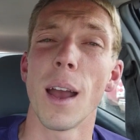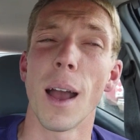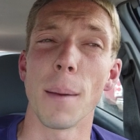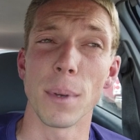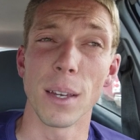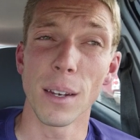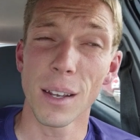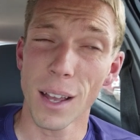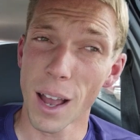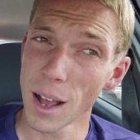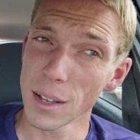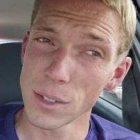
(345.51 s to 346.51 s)
I'm going to
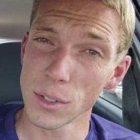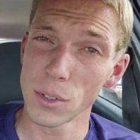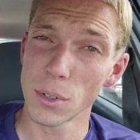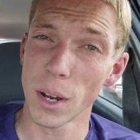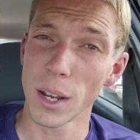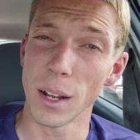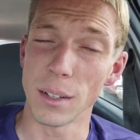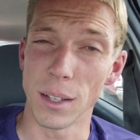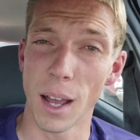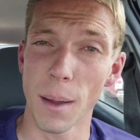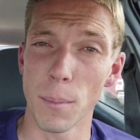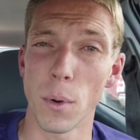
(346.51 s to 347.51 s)
concentrate a
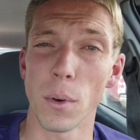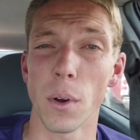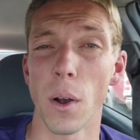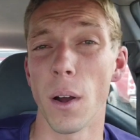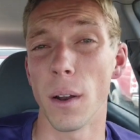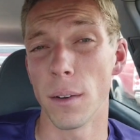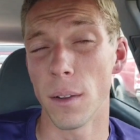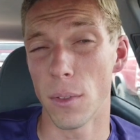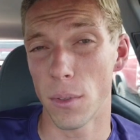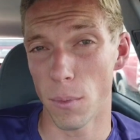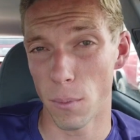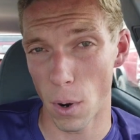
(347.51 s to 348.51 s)
lot more on
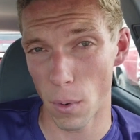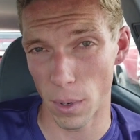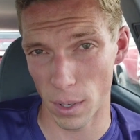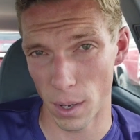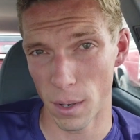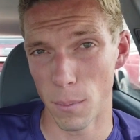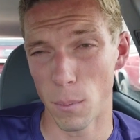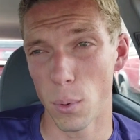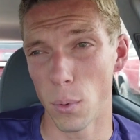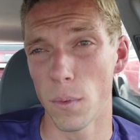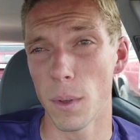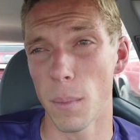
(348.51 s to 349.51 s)
throwing and
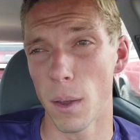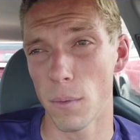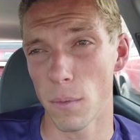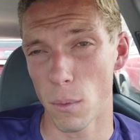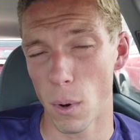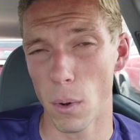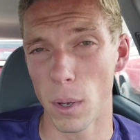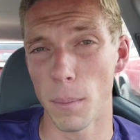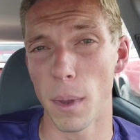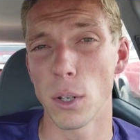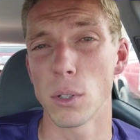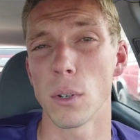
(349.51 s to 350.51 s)
improving my throwing,
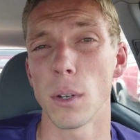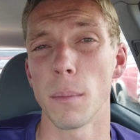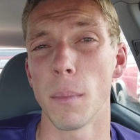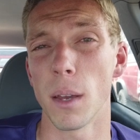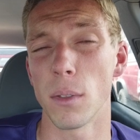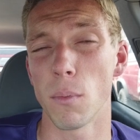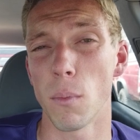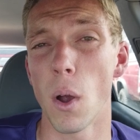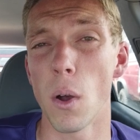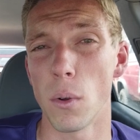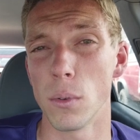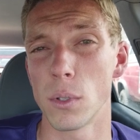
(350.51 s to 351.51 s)
make sure my
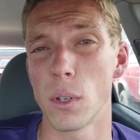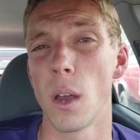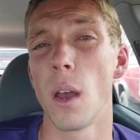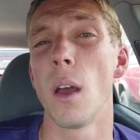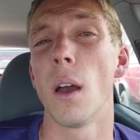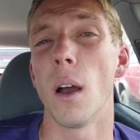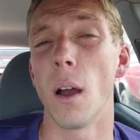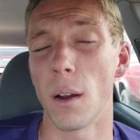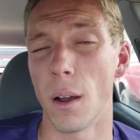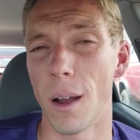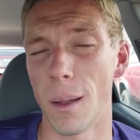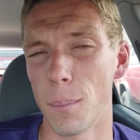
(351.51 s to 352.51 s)
throws
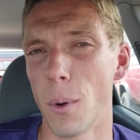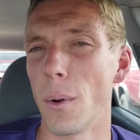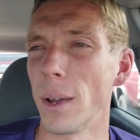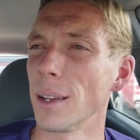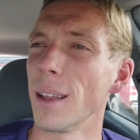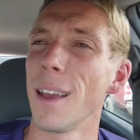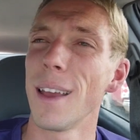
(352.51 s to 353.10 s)
are on point.